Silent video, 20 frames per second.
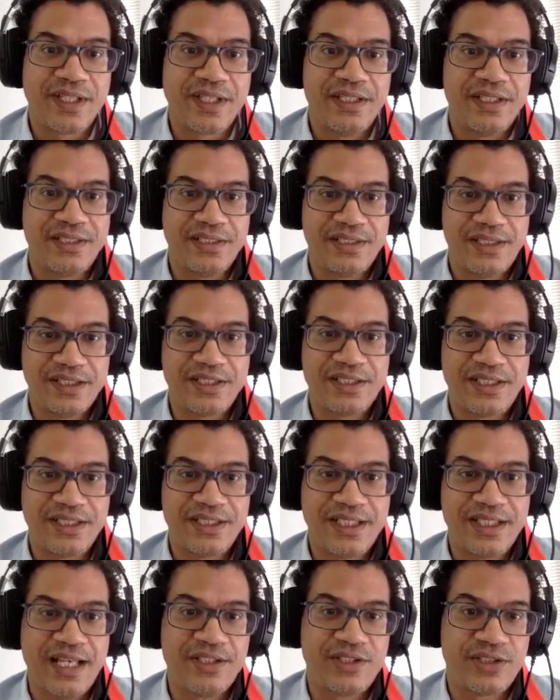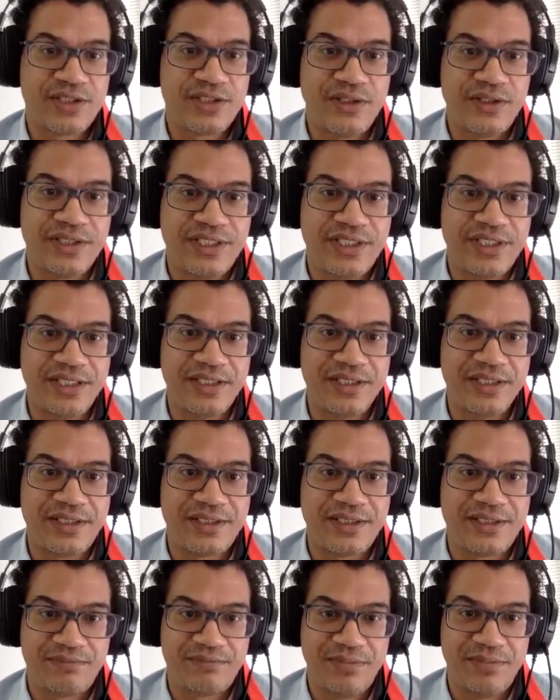this I started seeing
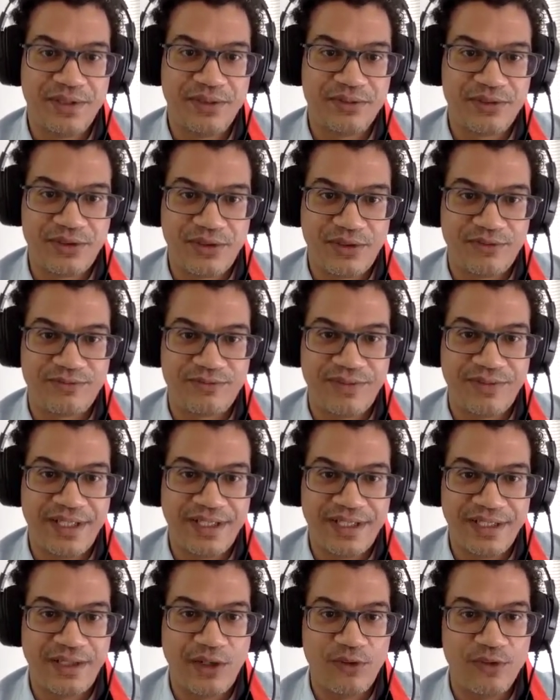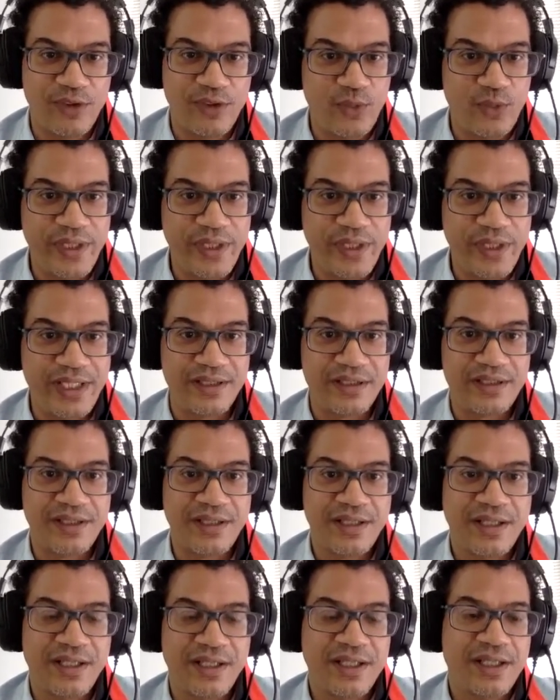this, sort of, I think over the weekend,
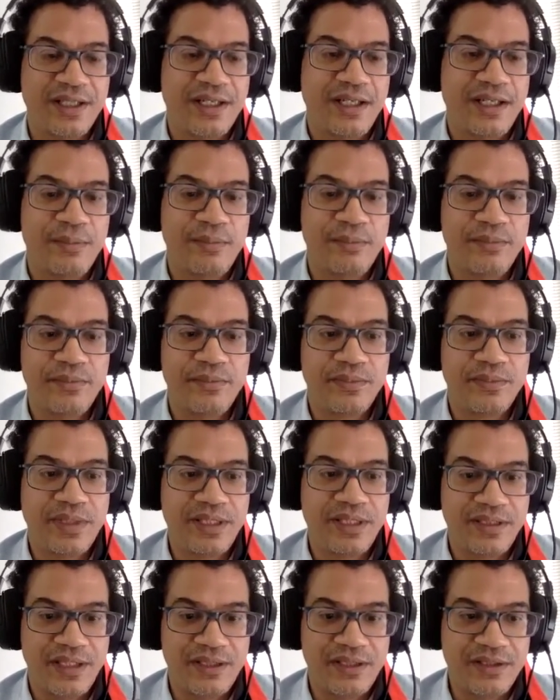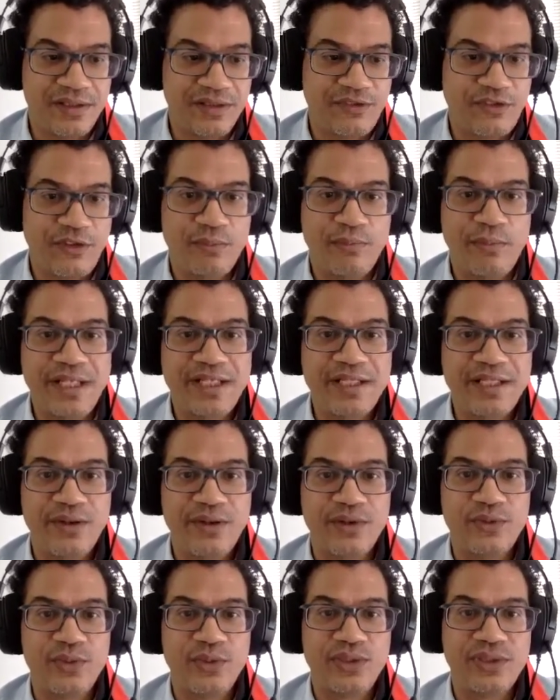and from Monday
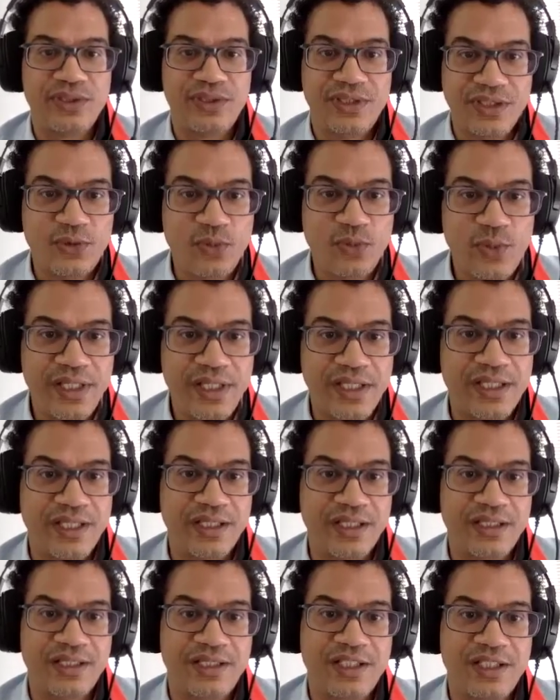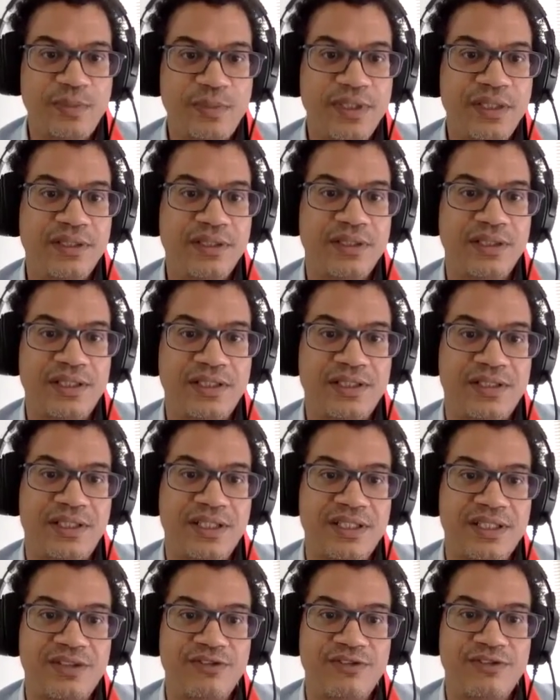onwards. This week,
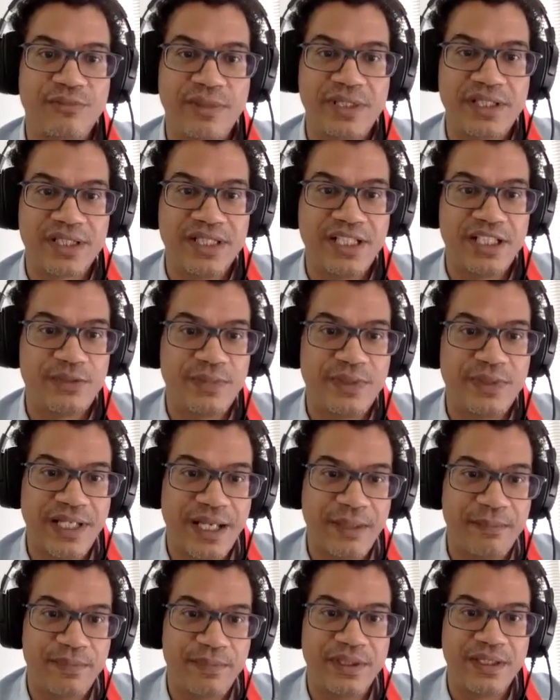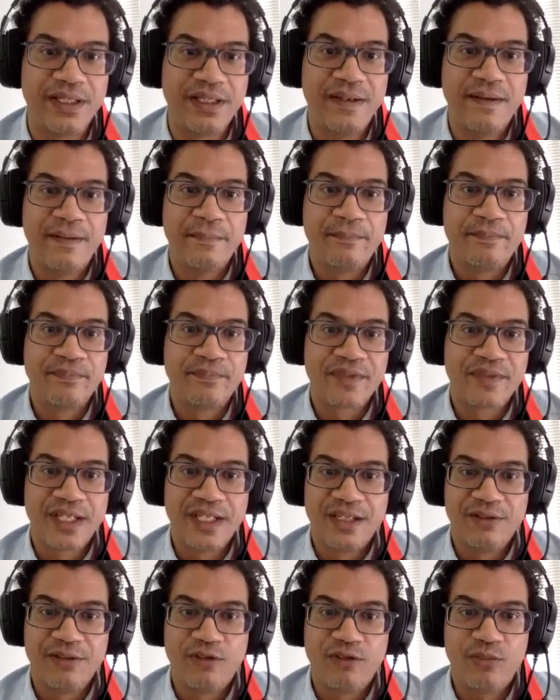this information has been happening
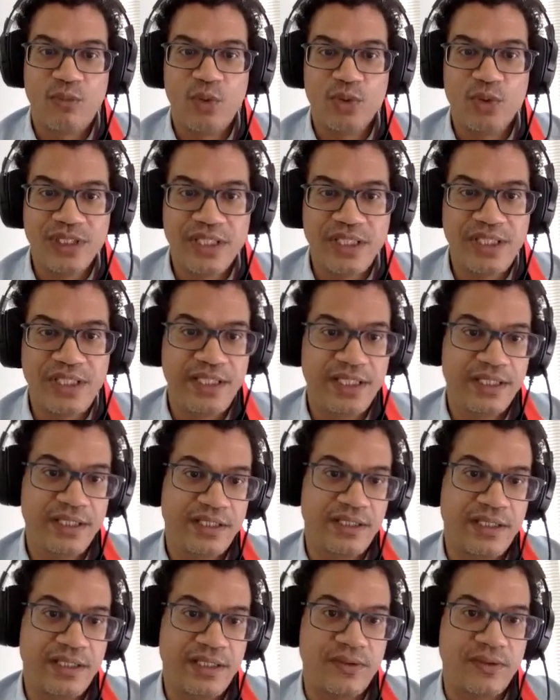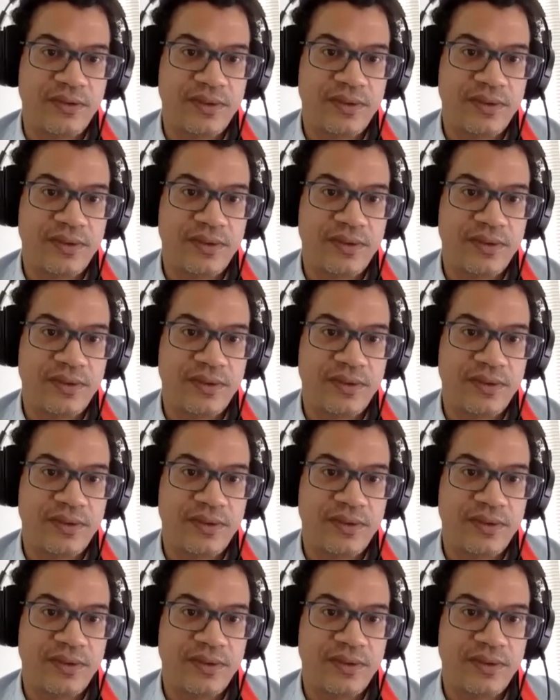for more than a year now,